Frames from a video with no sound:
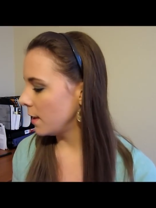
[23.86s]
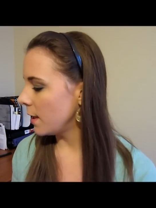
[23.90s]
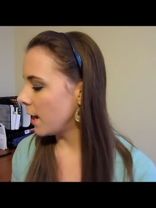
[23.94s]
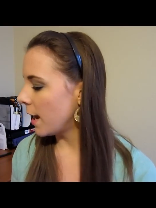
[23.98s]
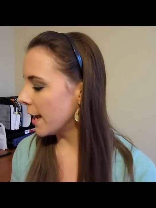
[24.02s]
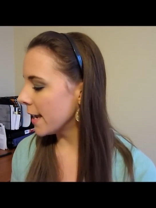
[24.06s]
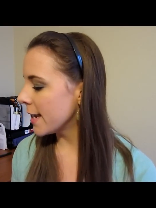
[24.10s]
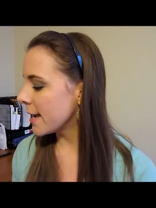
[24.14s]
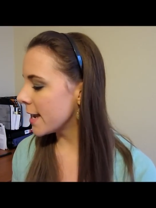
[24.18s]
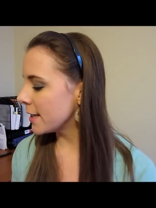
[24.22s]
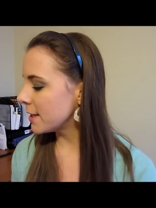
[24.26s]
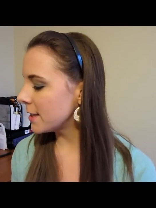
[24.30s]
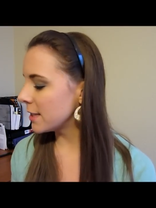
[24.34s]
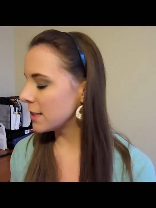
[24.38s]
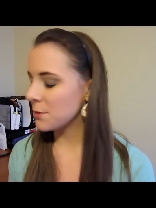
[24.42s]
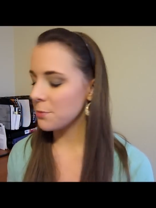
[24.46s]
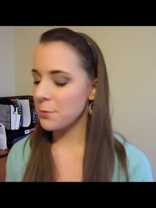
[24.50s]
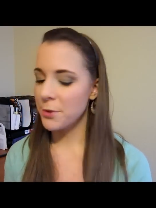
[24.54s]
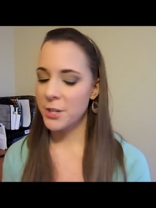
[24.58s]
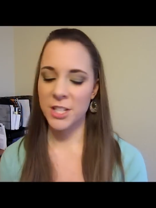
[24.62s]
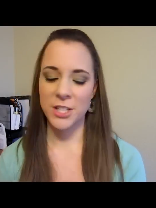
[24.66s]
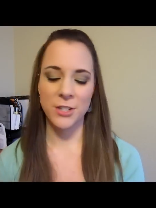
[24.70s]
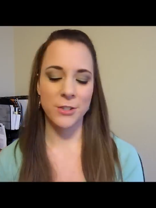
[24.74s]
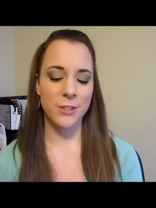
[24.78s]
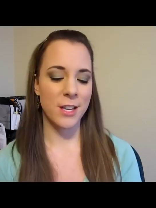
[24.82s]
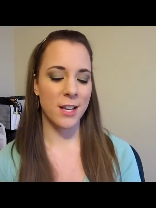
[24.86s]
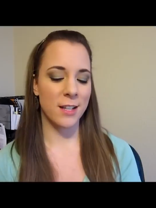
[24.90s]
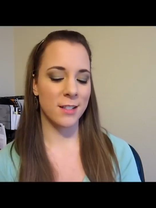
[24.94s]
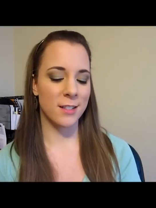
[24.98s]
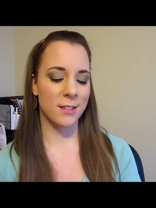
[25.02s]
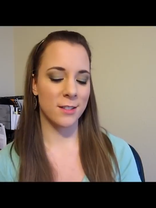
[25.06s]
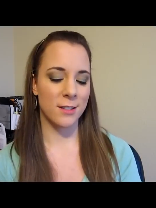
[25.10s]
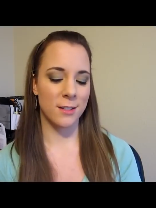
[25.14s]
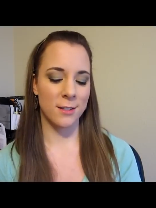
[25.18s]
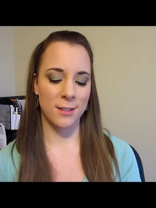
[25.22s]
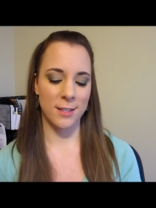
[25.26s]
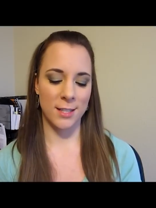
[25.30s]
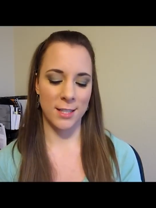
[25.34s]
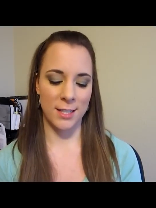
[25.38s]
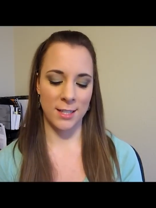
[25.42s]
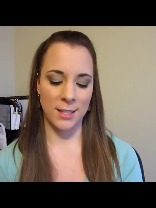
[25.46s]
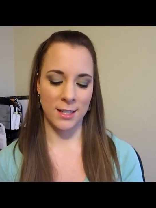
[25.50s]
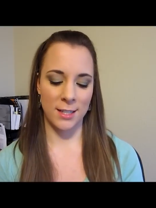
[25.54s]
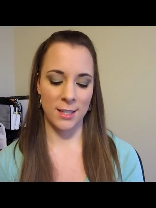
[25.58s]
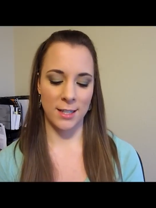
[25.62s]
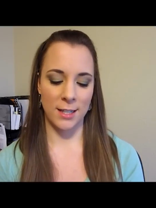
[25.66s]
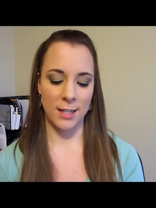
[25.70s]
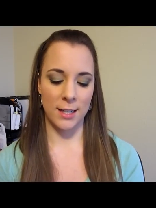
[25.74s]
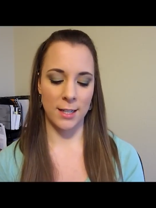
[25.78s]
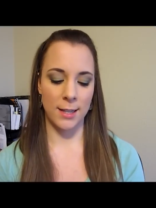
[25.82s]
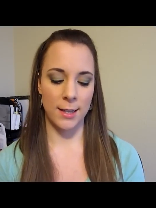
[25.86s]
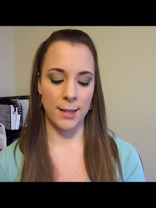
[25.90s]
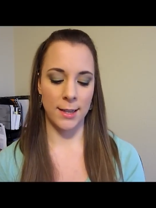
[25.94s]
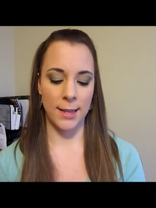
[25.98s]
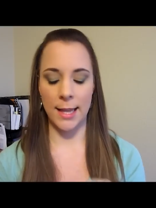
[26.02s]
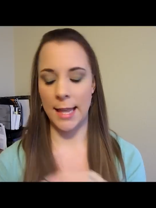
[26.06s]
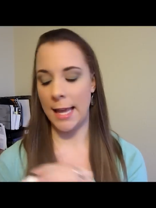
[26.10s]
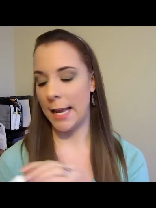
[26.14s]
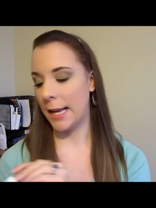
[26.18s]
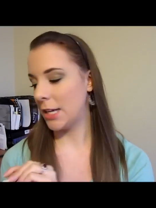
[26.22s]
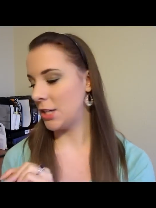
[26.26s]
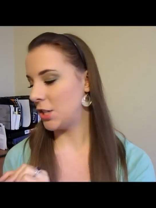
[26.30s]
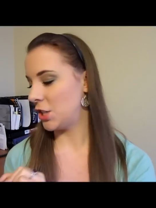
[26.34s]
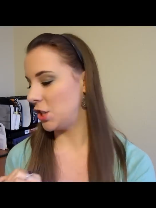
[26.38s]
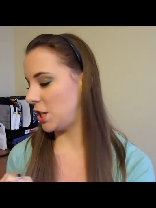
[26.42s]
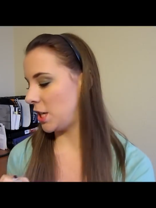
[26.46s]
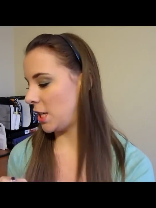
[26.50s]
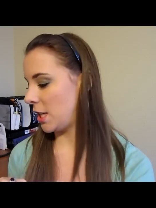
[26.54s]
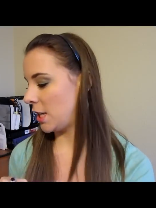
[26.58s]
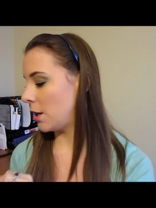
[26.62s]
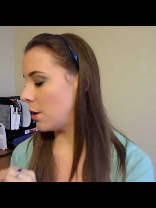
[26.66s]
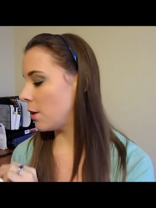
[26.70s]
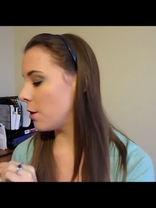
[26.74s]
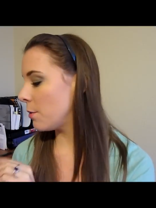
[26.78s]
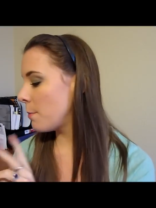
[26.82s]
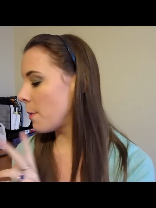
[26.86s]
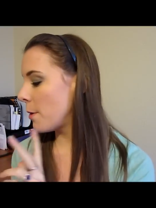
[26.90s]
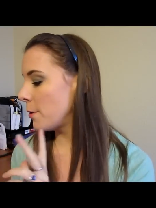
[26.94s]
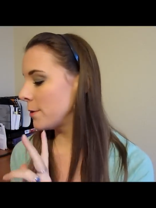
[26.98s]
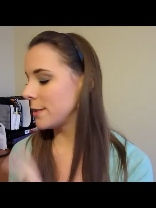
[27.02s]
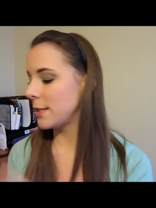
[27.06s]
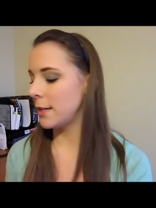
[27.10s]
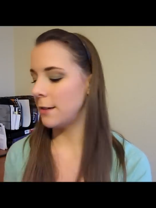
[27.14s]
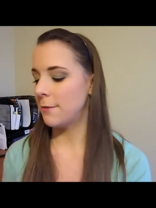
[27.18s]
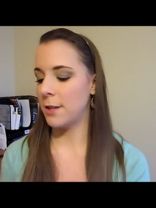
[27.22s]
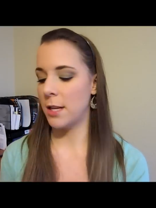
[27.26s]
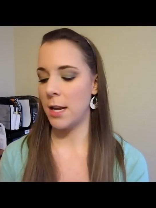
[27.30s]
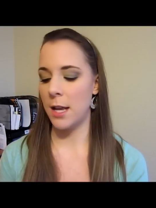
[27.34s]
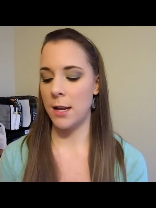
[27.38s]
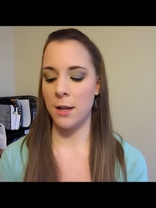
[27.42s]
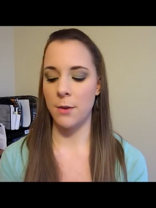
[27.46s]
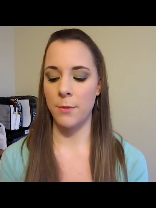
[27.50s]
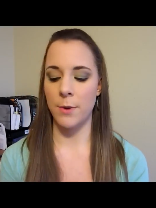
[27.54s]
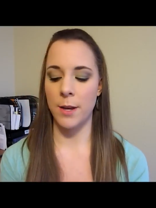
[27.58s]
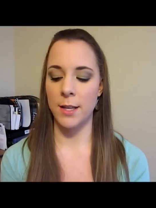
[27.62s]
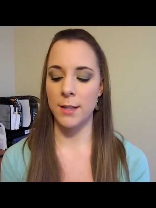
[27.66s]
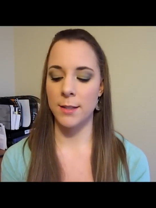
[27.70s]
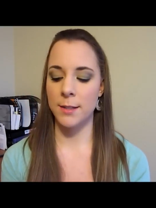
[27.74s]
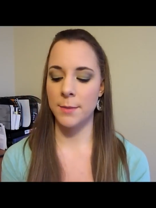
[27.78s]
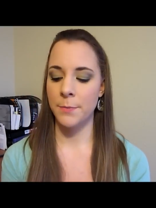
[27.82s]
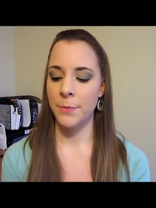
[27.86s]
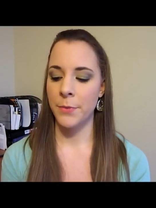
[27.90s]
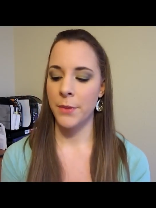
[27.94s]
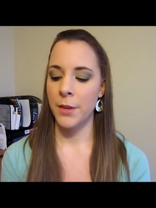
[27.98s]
I got the spring 2013 collection, or most of it anyways.